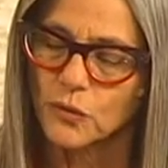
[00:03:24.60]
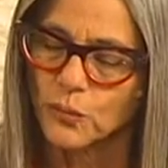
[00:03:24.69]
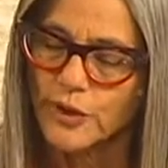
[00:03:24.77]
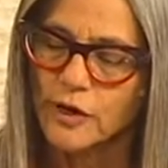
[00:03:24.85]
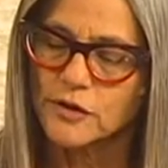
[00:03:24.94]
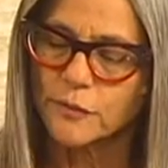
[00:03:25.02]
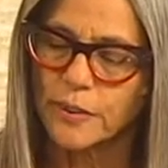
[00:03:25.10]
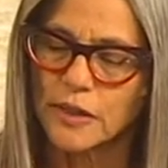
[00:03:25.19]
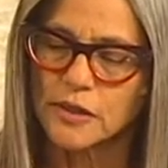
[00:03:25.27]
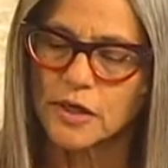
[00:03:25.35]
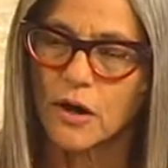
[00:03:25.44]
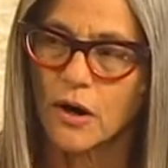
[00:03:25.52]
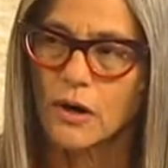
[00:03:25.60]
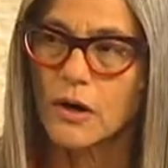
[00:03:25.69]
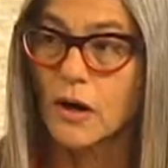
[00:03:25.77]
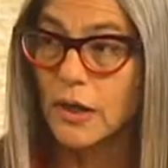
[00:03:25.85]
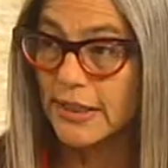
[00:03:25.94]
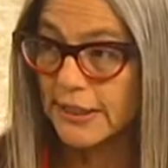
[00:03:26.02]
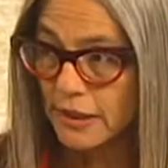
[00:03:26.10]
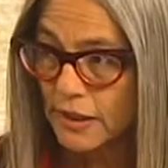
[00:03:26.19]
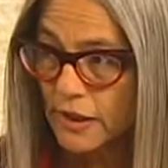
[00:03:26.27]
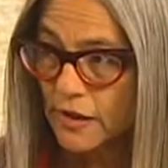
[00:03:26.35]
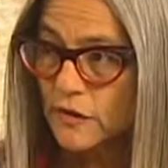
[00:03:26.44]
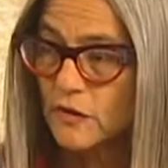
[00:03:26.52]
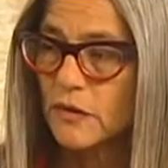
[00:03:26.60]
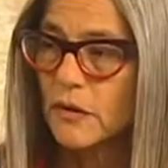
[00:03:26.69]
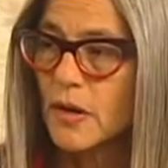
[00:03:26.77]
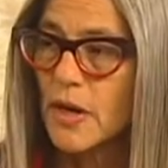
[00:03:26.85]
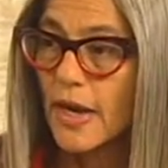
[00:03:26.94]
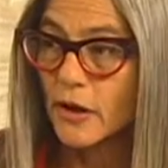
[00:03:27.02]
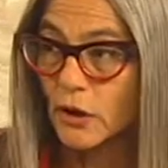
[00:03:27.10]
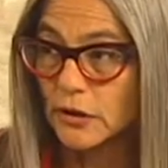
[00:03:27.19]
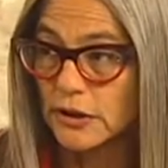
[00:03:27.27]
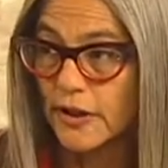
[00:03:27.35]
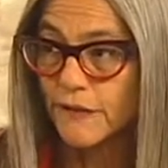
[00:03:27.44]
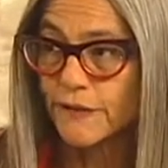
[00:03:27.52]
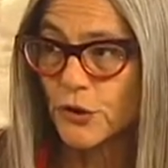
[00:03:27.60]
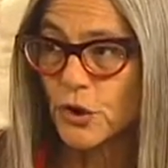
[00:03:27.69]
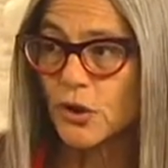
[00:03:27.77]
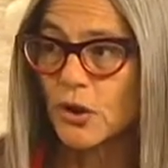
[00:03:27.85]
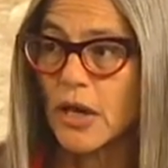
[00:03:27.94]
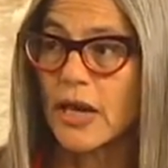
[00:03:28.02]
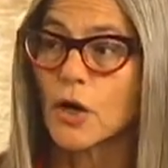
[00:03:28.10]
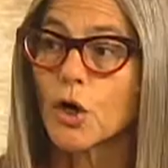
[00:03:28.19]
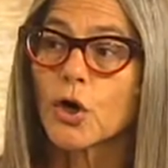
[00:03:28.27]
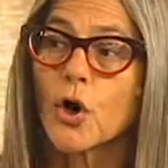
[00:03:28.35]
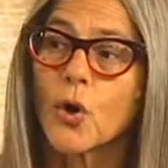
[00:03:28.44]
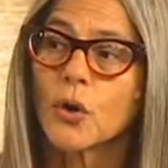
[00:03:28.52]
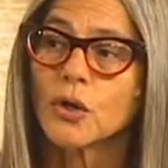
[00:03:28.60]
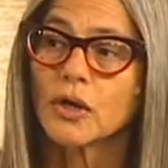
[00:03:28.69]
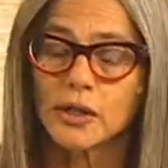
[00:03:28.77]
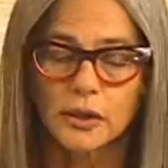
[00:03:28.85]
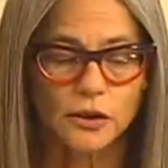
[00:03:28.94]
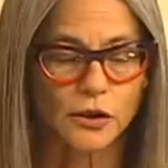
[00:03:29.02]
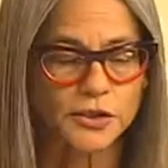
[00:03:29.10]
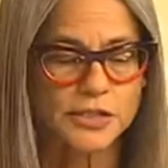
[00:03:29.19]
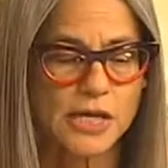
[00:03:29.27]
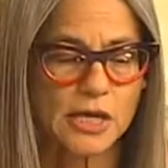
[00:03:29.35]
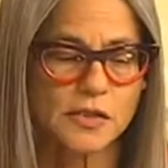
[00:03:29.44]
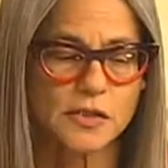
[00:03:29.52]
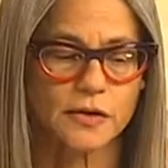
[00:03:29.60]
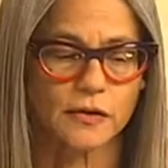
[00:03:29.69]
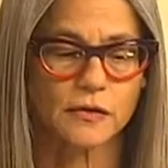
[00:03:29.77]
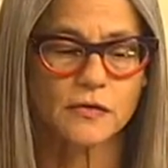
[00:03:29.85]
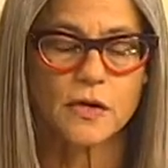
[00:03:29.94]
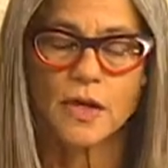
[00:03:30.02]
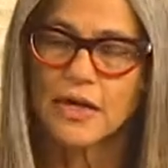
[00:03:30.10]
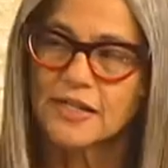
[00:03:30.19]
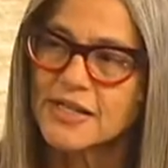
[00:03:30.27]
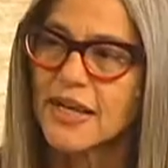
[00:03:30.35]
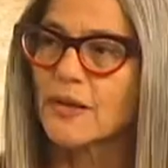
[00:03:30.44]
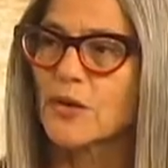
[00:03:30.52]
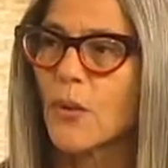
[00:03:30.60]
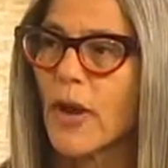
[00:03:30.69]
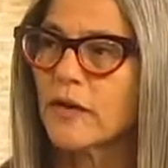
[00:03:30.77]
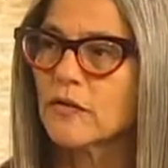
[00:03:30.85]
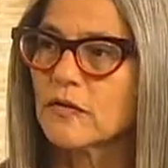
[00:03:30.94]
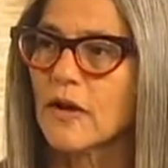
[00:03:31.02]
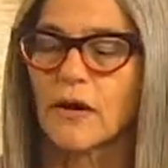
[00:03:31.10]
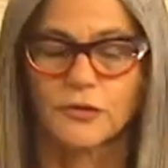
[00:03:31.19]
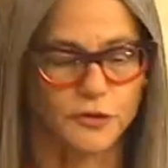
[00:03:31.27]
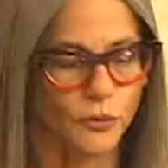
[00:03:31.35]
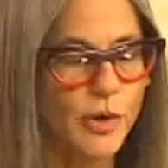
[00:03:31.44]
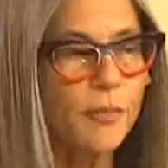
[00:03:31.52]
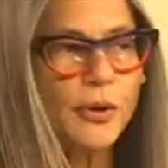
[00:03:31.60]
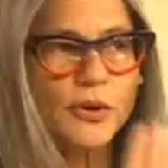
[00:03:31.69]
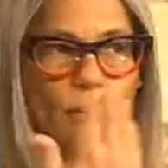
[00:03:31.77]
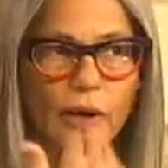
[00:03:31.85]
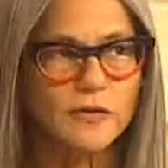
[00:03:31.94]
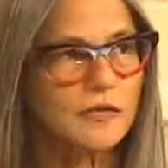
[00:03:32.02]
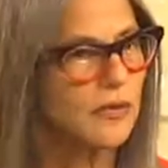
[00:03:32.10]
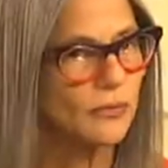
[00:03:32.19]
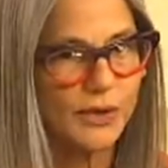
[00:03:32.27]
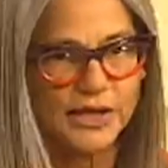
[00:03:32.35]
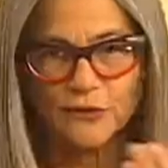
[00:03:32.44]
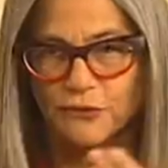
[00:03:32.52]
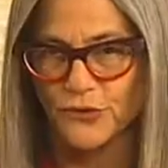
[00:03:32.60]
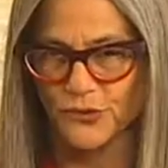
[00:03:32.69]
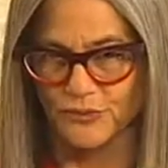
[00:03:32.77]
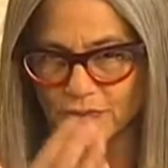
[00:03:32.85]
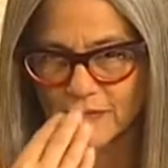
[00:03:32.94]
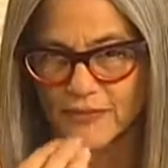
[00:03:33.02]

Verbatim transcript: we are depending on our kidneys and our liver and our colon and our intestines to get the waste out. So we put the waste in, we eat food.